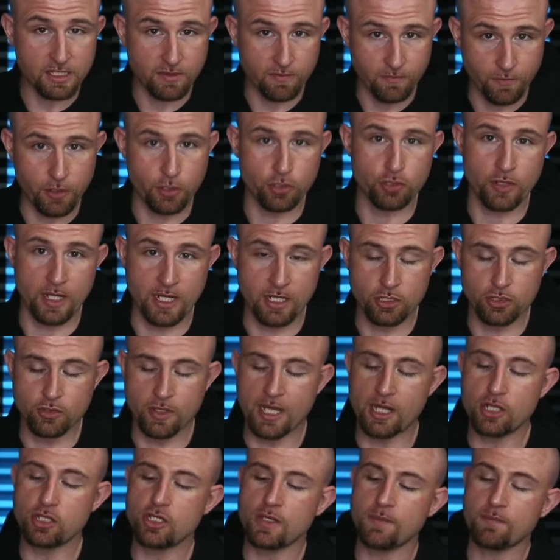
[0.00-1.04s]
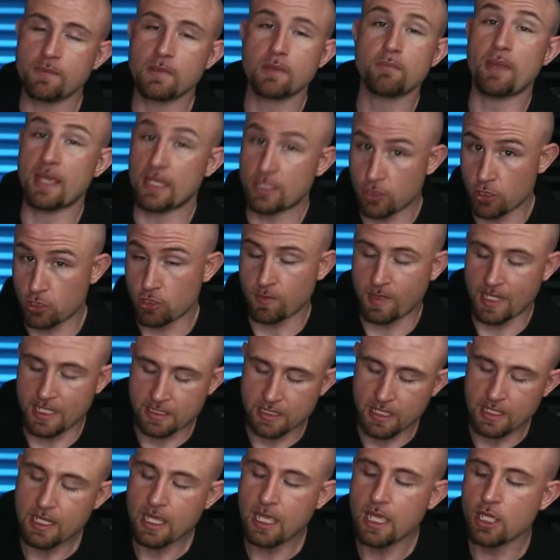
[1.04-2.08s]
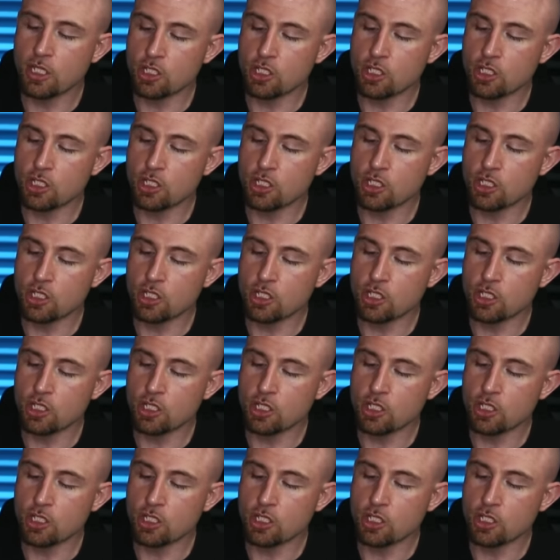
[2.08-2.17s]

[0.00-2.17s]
for your trading strategy based on your baseline.